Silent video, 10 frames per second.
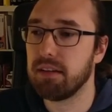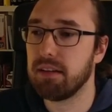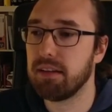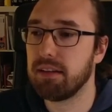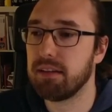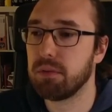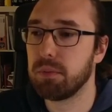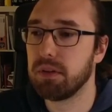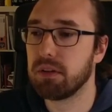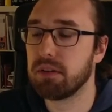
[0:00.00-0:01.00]
and
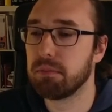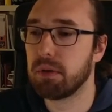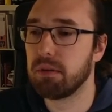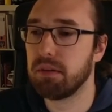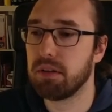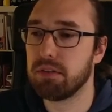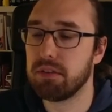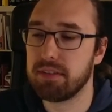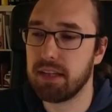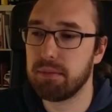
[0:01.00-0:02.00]
we got probably also
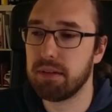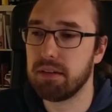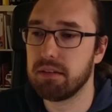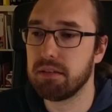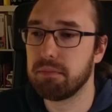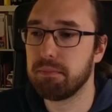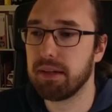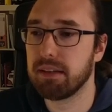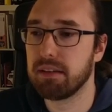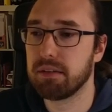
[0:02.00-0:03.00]
disable
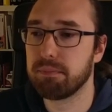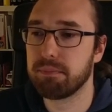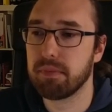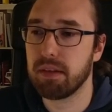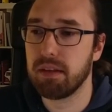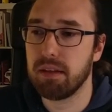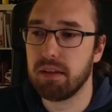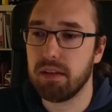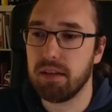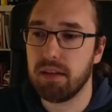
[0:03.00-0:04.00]
magnet.
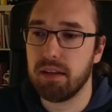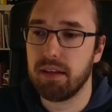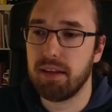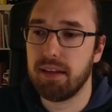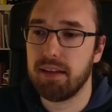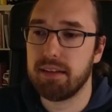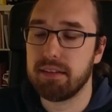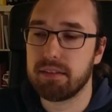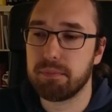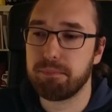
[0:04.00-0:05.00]

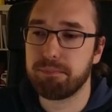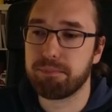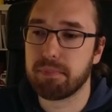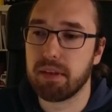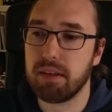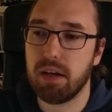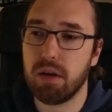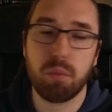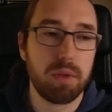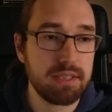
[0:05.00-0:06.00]
And now
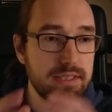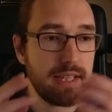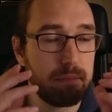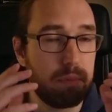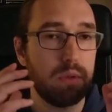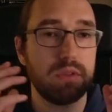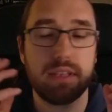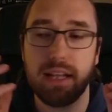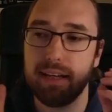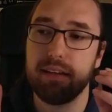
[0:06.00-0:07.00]
once I post
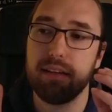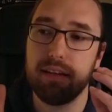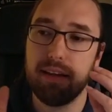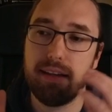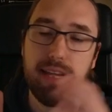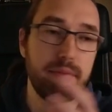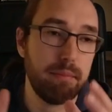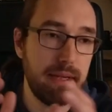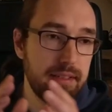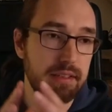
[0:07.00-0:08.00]
like enable
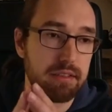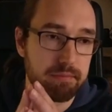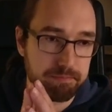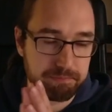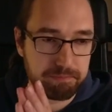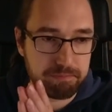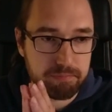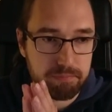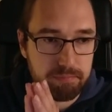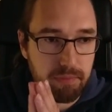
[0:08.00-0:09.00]
magnet,
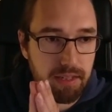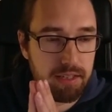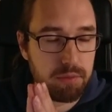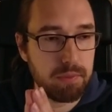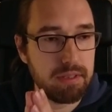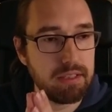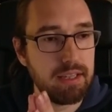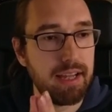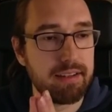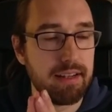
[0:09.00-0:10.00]
it will
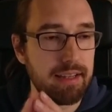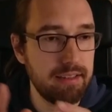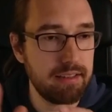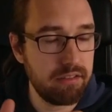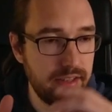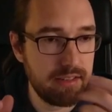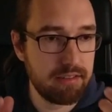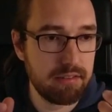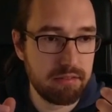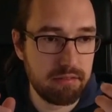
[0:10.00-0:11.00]
add like an
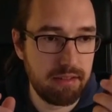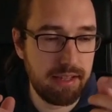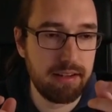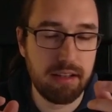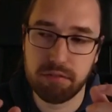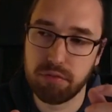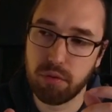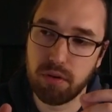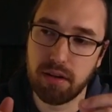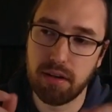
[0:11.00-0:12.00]
event handler
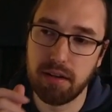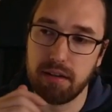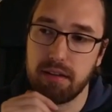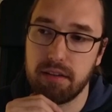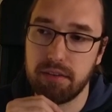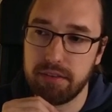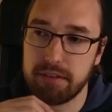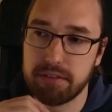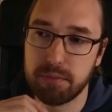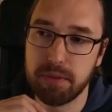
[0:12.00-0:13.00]
for
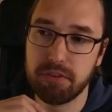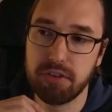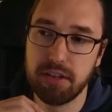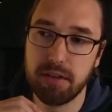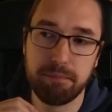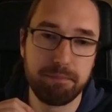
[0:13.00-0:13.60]
this switch here.